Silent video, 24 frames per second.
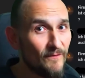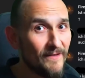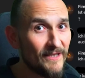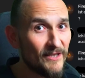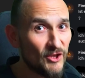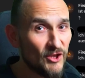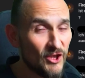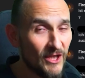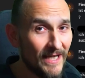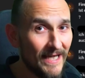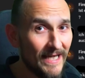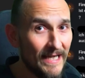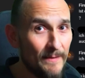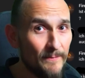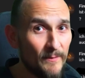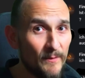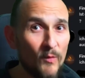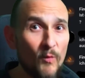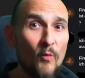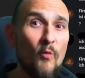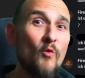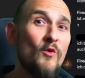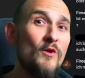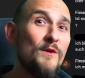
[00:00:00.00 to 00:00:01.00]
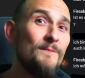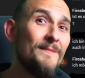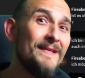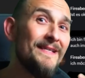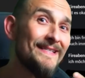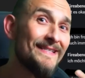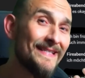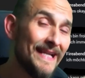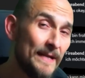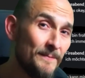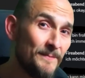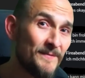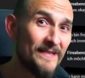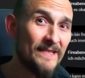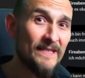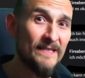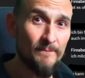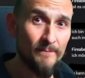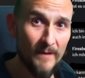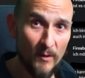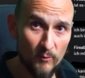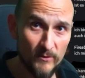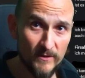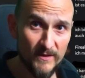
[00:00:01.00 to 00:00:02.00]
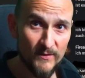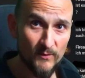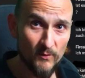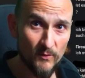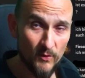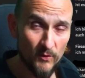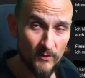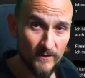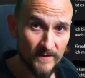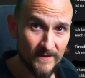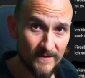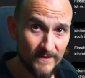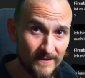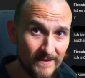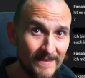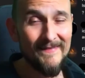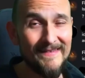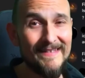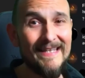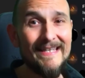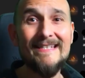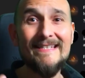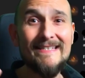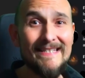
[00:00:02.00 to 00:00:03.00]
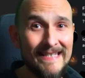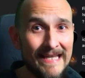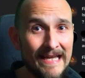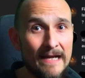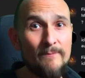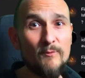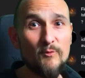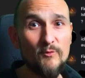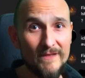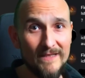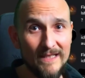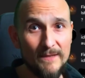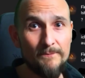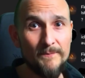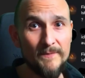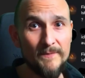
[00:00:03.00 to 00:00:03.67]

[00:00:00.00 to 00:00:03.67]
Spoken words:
something like that without puking into my own mouth, please